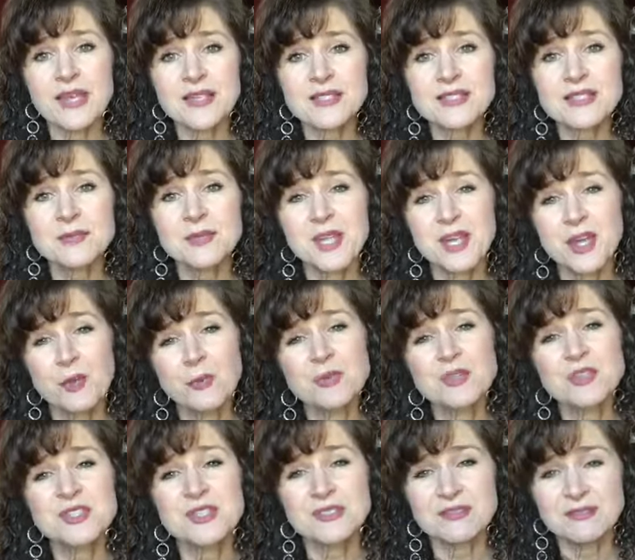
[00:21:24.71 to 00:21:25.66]
ask him to
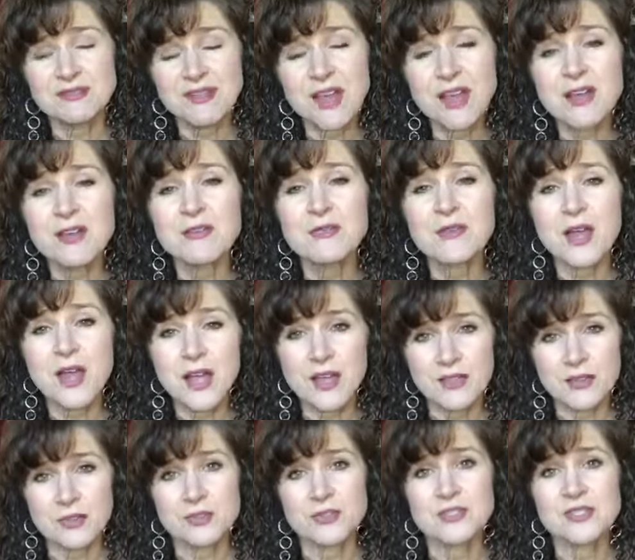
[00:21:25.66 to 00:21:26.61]
help you to love
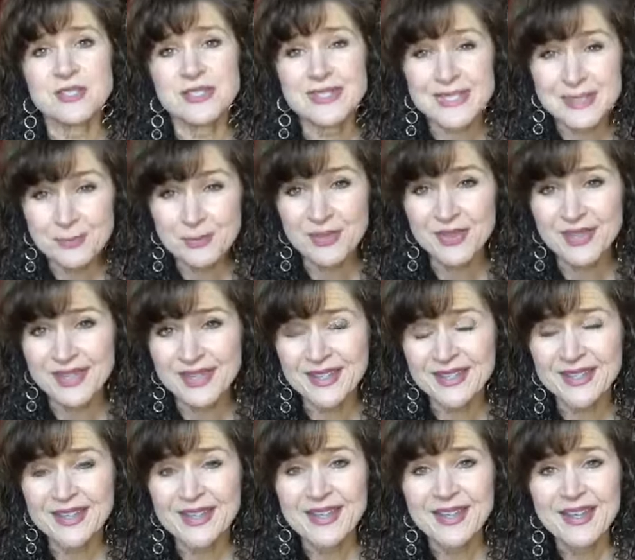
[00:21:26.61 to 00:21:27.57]
others deeply